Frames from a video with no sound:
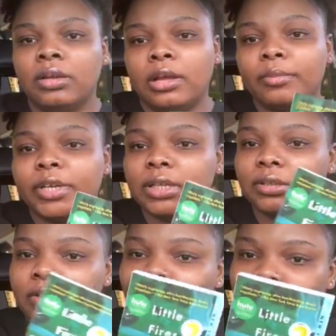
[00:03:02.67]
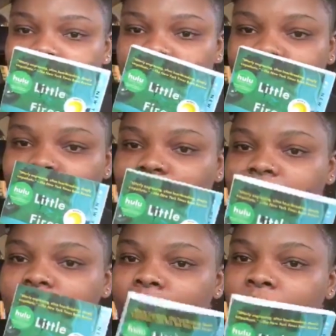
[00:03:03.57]
I'm reading Little Fires
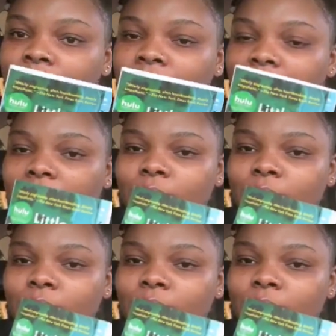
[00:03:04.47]
Everywhere. I